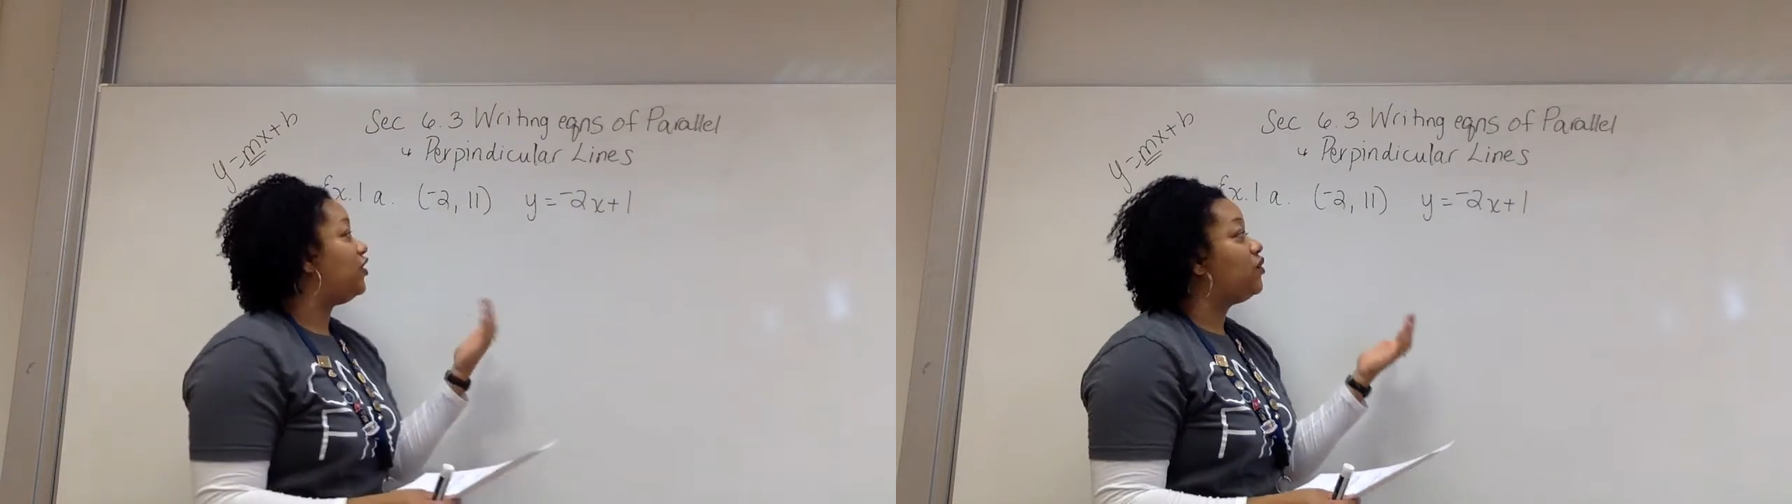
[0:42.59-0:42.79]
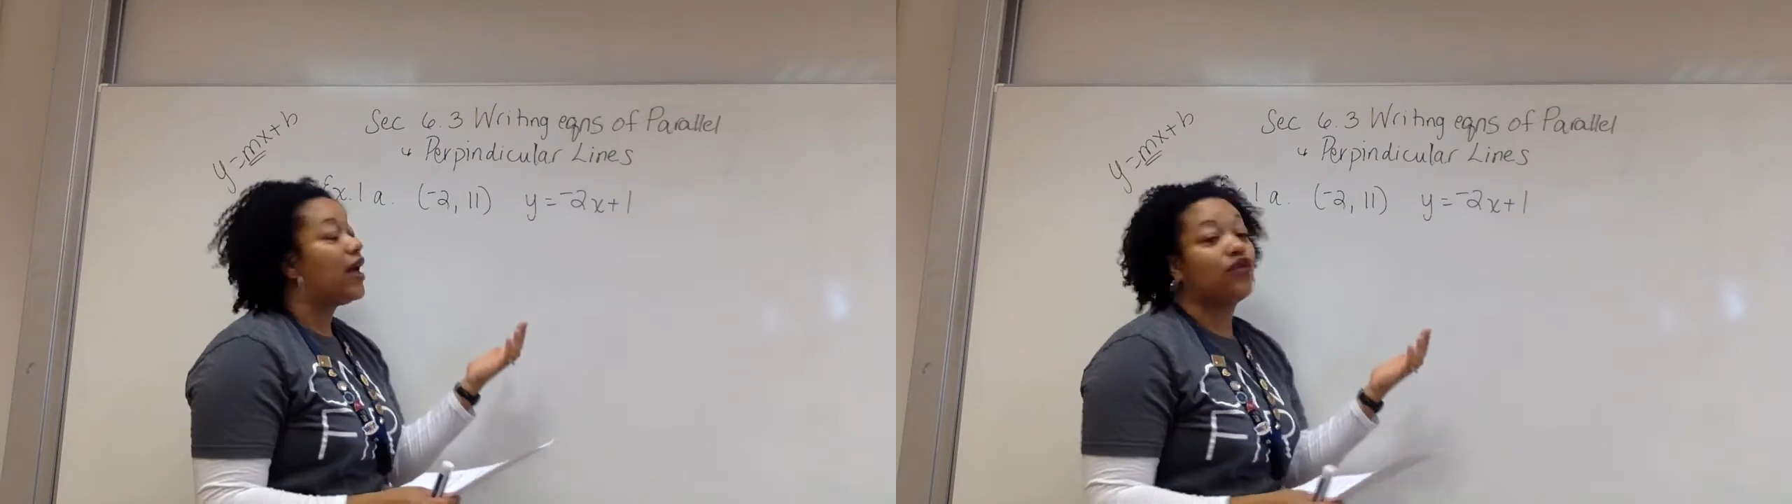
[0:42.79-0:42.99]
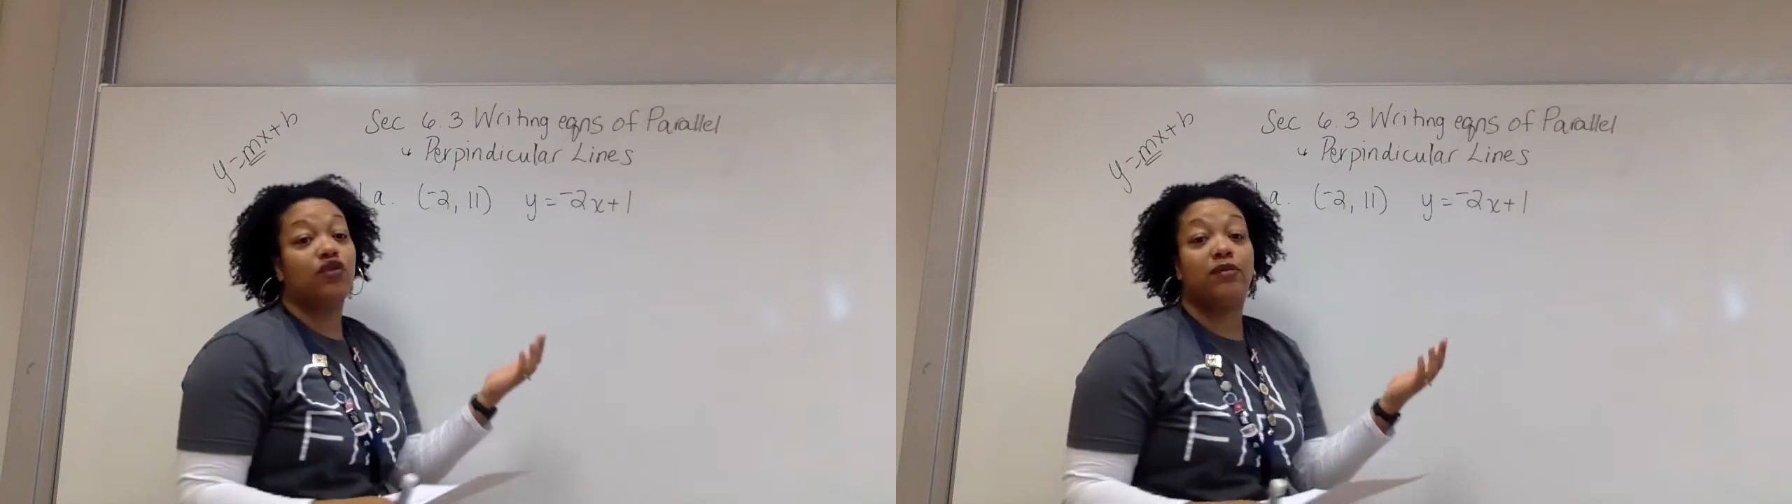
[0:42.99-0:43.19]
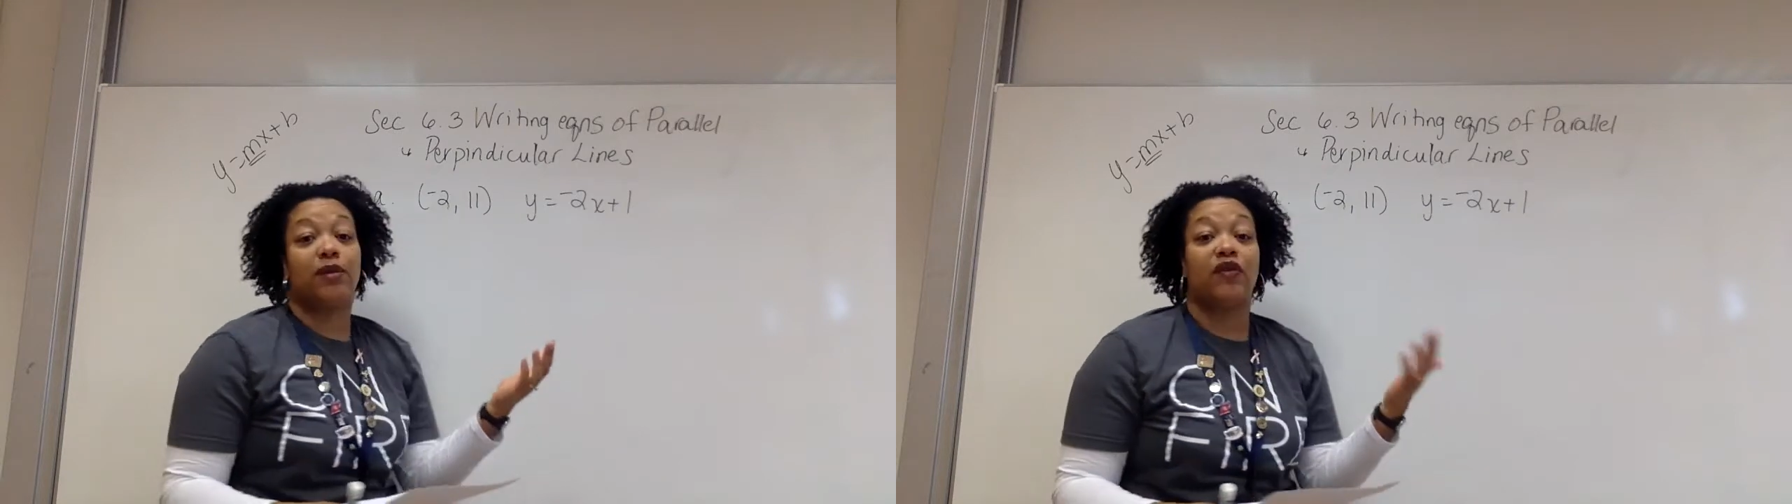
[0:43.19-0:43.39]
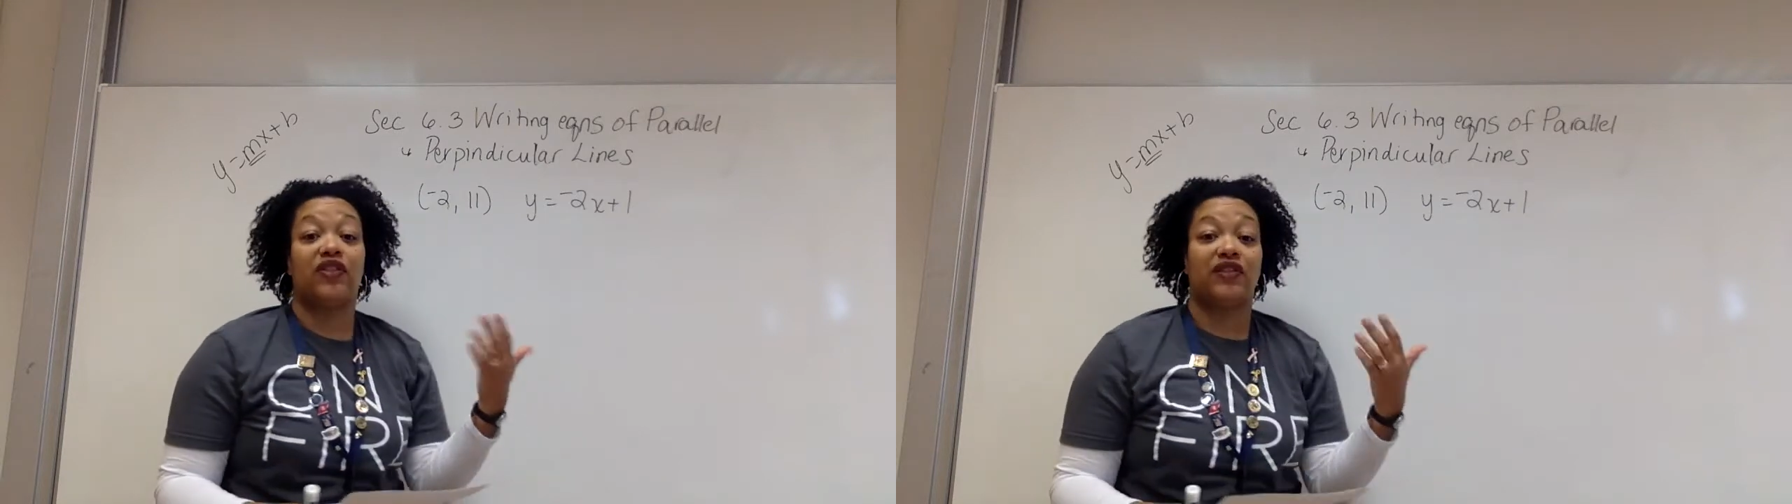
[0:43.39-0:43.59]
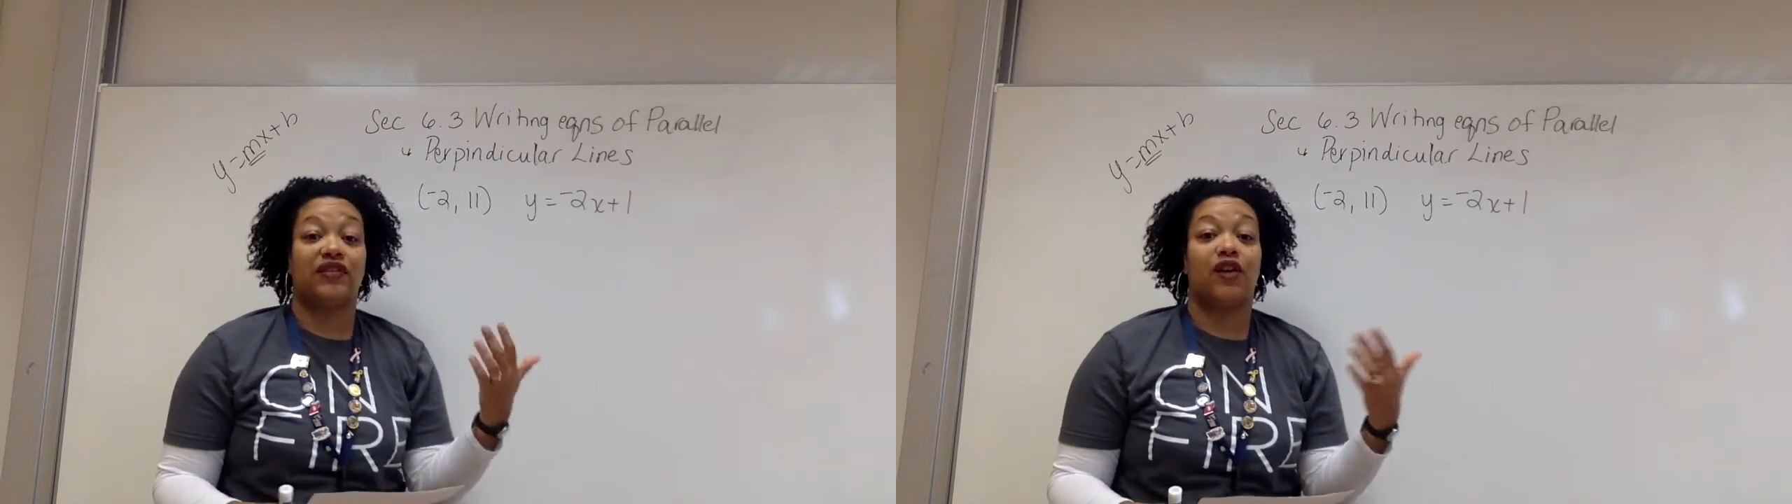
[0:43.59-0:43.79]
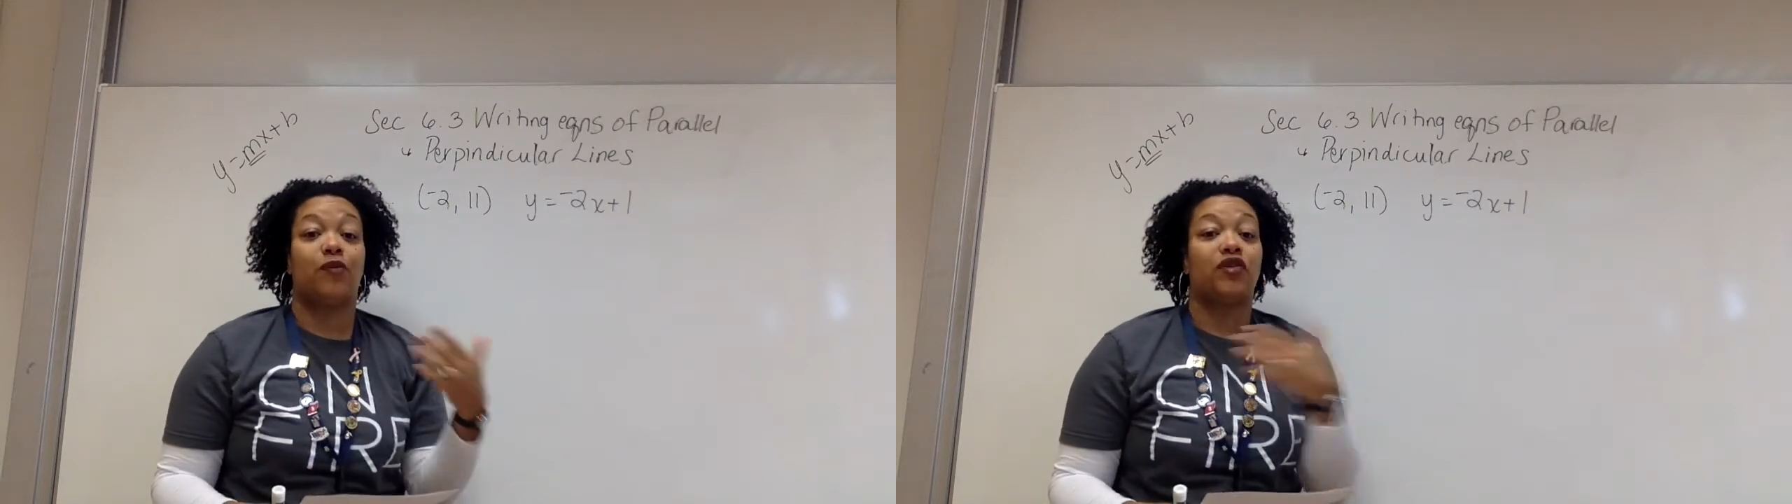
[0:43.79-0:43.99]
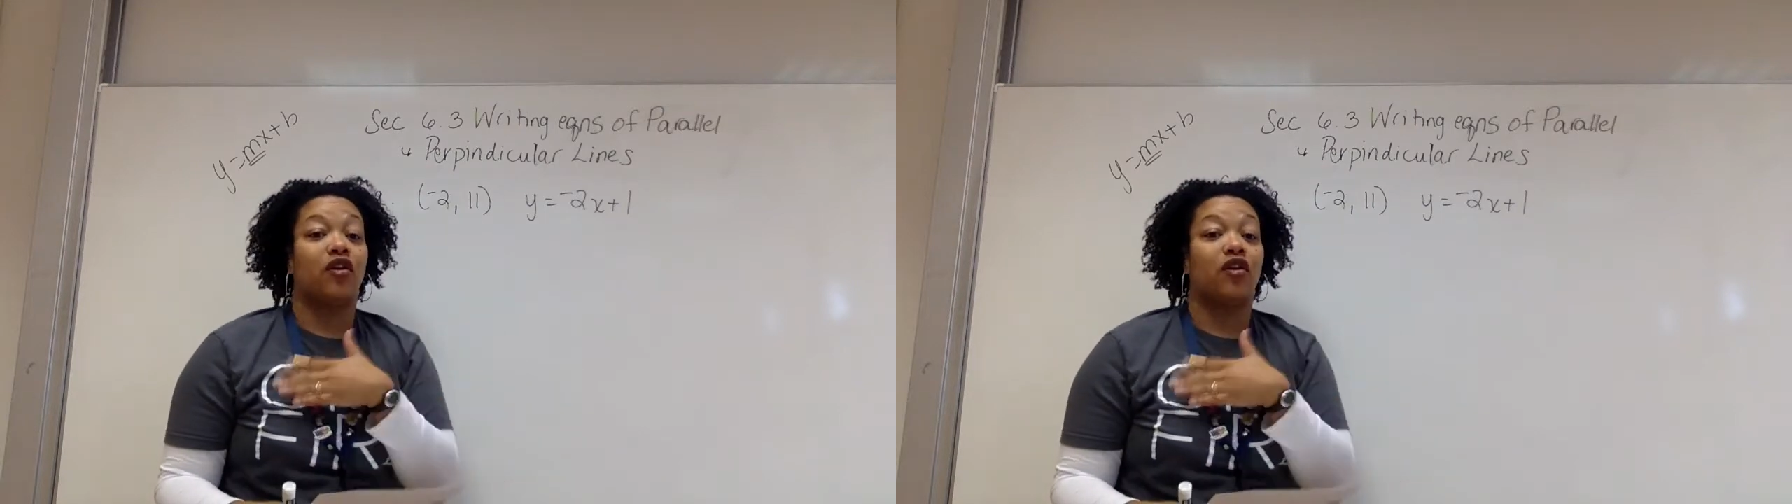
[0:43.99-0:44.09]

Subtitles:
you have to remember that the slopes